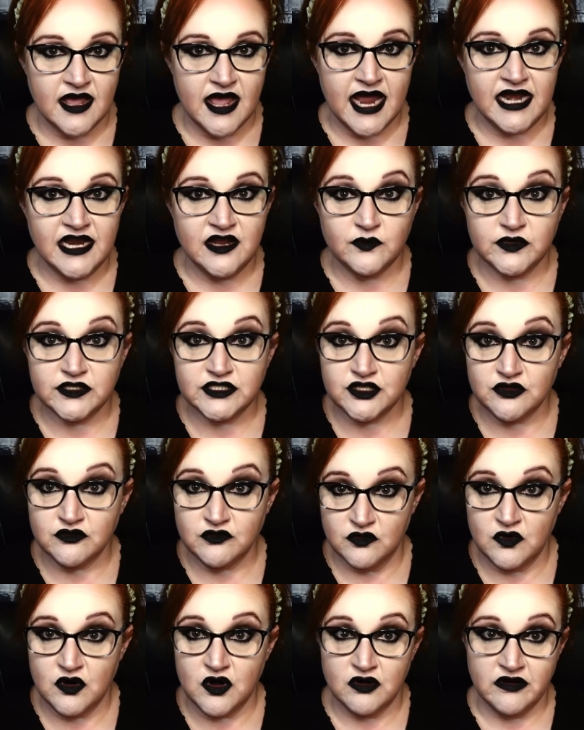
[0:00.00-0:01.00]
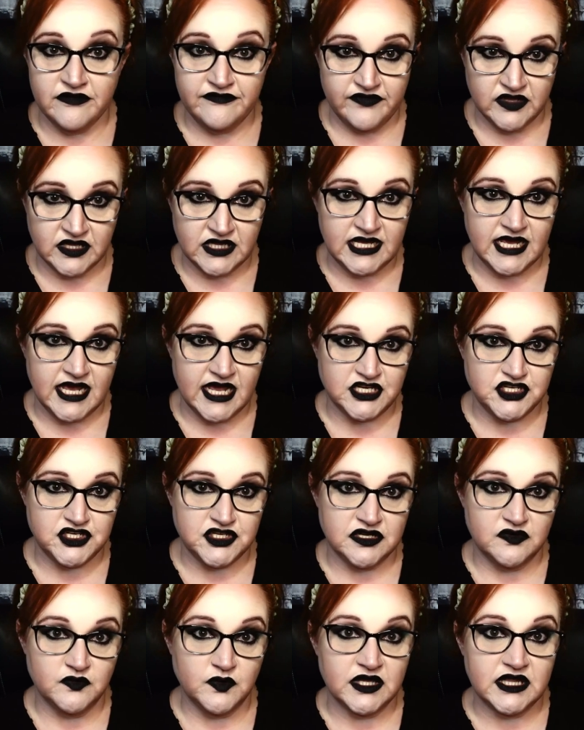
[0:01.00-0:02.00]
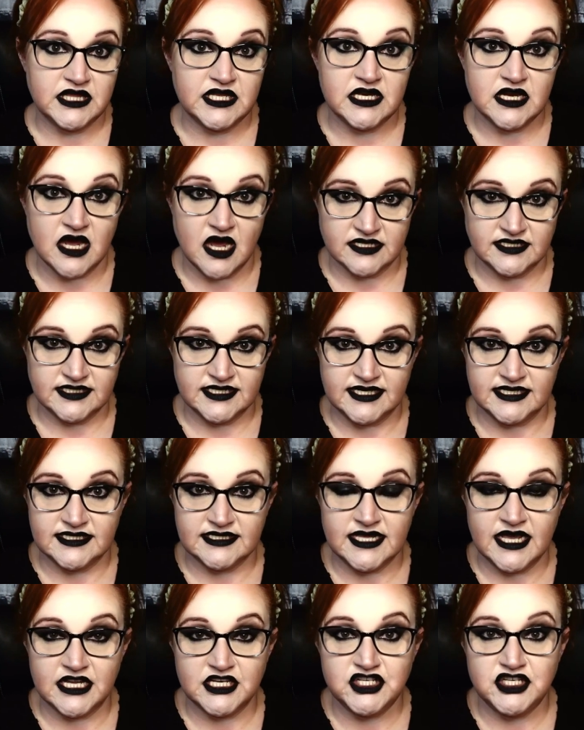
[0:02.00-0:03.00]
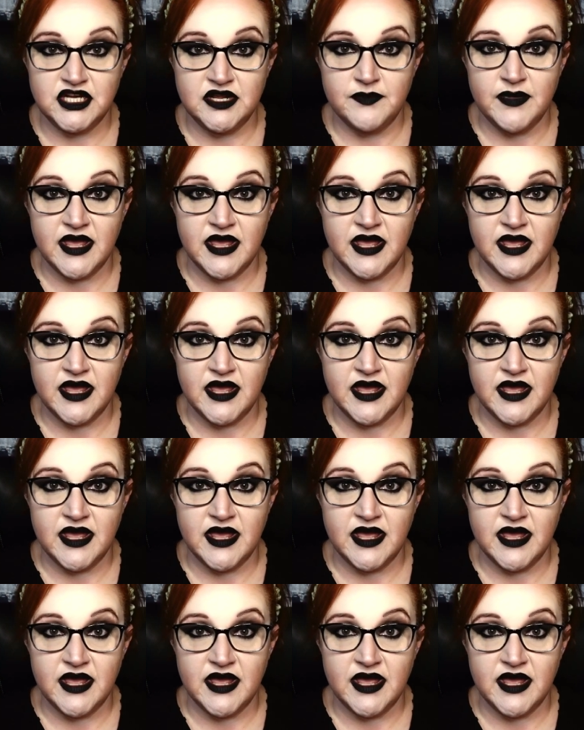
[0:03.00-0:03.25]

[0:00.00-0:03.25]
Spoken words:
And it was through her affiliation with the Nazis that she